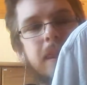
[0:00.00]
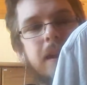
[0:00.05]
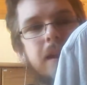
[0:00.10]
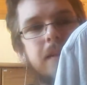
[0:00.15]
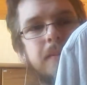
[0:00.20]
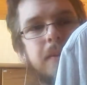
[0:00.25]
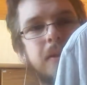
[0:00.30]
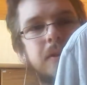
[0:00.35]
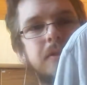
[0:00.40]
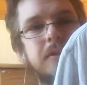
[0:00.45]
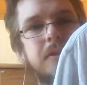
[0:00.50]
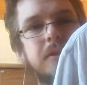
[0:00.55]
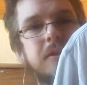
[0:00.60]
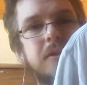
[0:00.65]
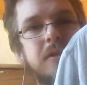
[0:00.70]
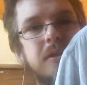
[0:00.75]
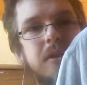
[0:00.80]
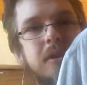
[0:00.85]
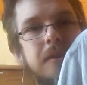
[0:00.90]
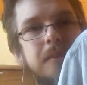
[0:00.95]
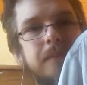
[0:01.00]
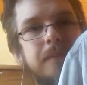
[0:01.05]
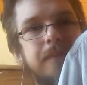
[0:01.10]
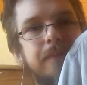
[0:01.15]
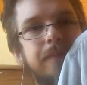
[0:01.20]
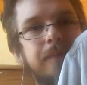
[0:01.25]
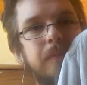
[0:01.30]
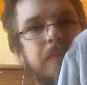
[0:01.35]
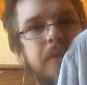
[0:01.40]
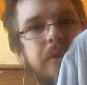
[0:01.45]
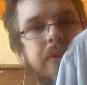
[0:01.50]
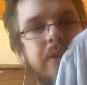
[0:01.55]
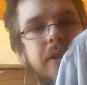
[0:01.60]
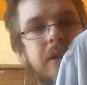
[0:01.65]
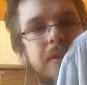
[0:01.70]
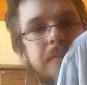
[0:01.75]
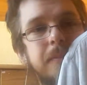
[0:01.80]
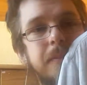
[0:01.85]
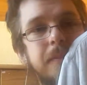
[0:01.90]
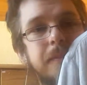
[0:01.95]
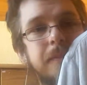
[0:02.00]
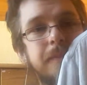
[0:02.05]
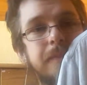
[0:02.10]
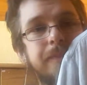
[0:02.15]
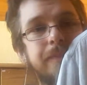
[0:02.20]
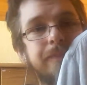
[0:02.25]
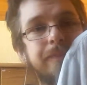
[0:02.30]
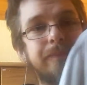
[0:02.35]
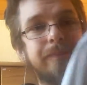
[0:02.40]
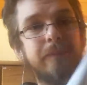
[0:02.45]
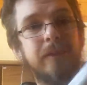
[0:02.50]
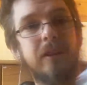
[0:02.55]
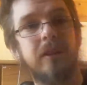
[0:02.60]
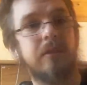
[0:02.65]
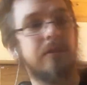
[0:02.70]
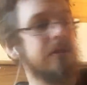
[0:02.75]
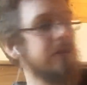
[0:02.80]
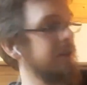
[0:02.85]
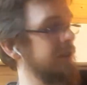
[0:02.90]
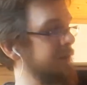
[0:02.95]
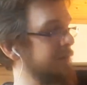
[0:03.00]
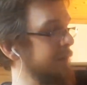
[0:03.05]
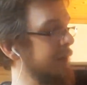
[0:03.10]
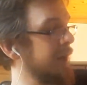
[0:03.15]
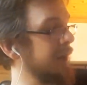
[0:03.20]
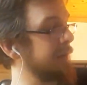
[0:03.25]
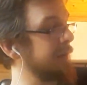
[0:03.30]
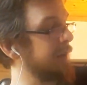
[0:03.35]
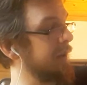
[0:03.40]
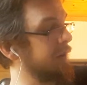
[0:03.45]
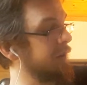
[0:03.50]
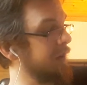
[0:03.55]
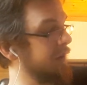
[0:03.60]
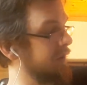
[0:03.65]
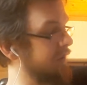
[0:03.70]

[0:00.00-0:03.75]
a motor um, museum it's a nice bike, by the way.